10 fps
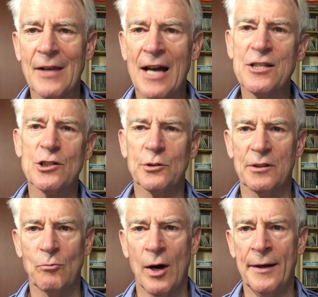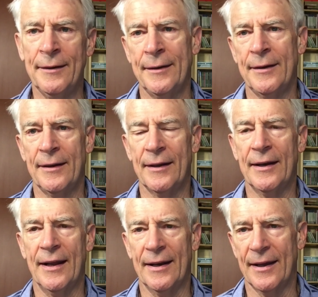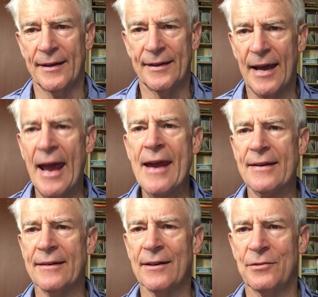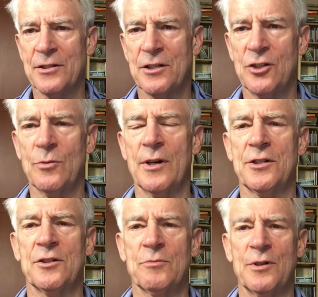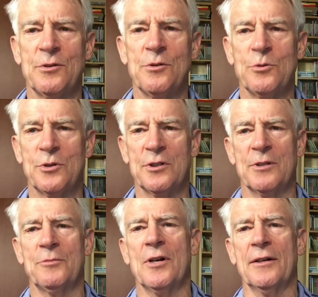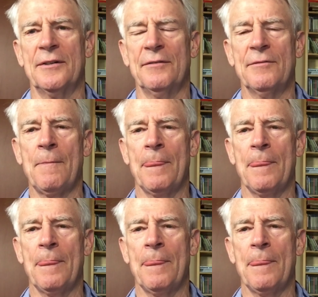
I just looked at one. It had like eight different situations where you use the subjunctive.